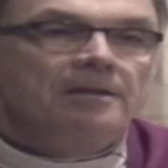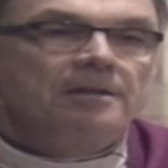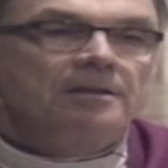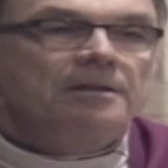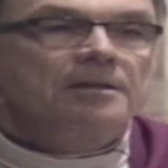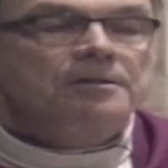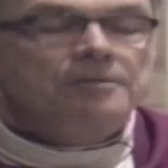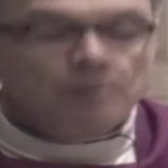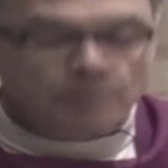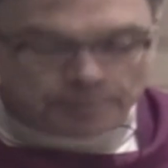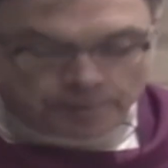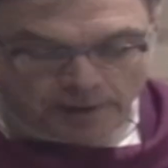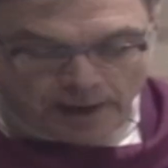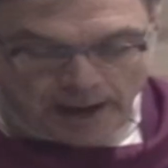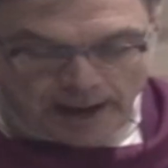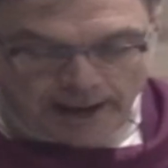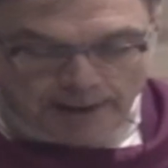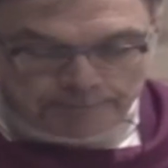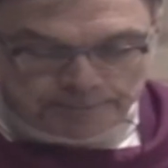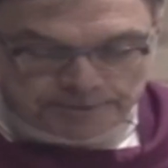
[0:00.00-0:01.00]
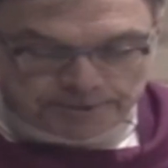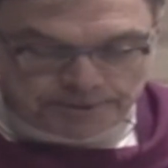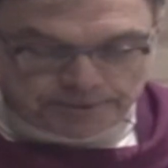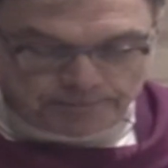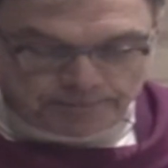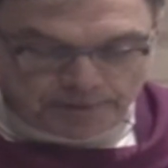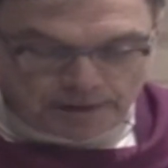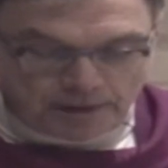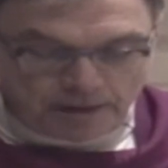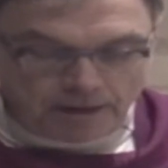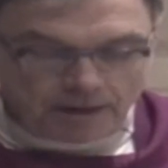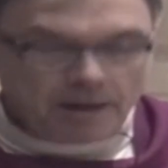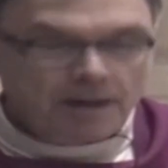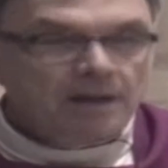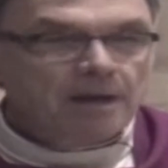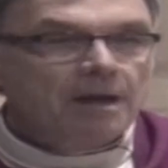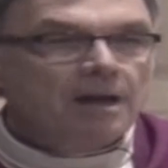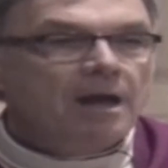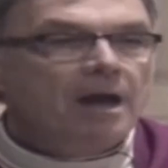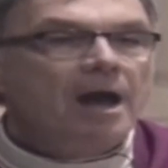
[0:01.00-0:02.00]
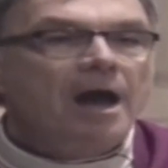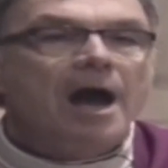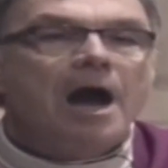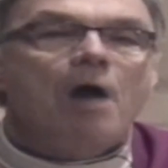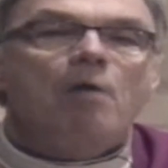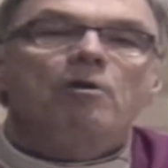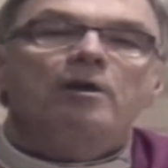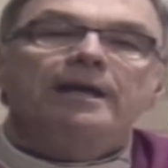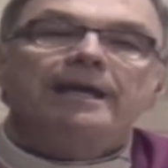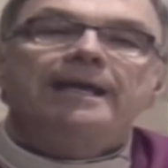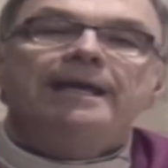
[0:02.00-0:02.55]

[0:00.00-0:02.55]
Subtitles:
So perhaps our